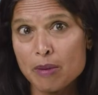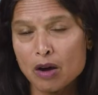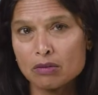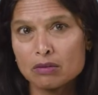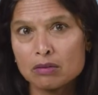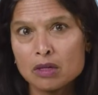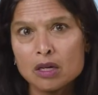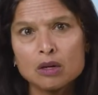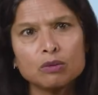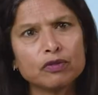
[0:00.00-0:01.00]
about,
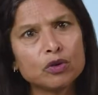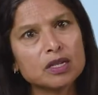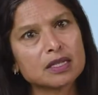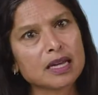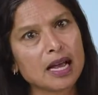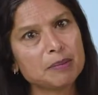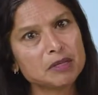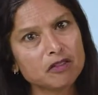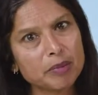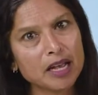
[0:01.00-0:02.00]
review the
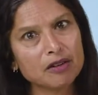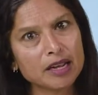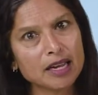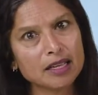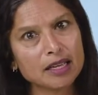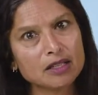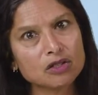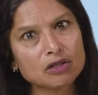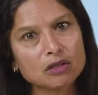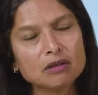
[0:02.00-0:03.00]
types of pancreatic
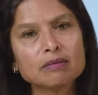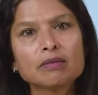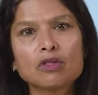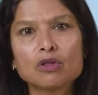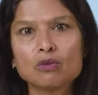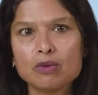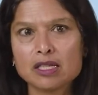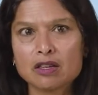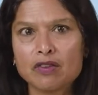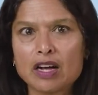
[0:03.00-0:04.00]
cancer, the
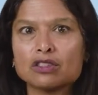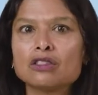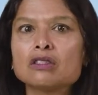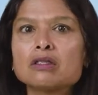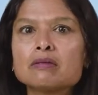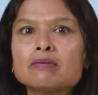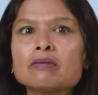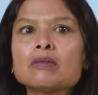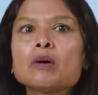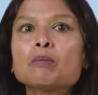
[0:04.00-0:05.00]
risk factors,
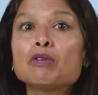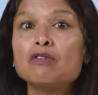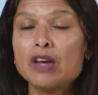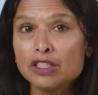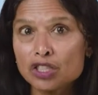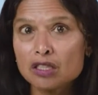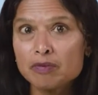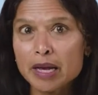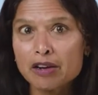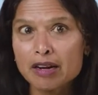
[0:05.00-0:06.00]
prevention
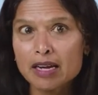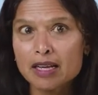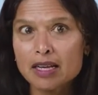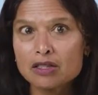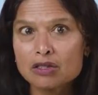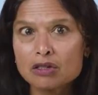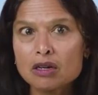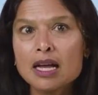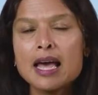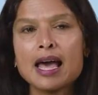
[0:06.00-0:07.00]
of pancreatic
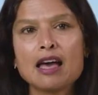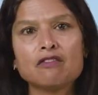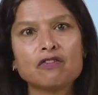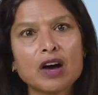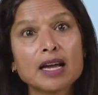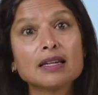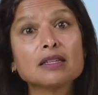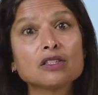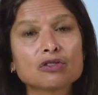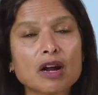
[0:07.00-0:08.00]
cancer, and finally
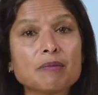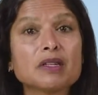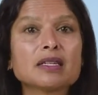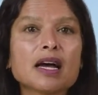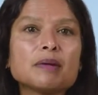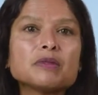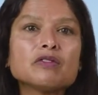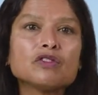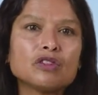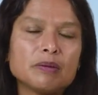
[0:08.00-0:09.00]
describe the types
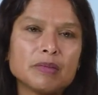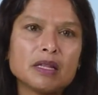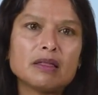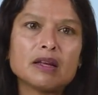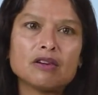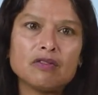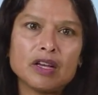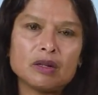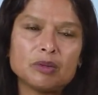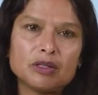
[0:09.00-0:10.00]
of treatment that are
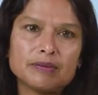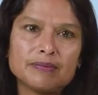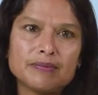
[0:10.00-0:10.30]
available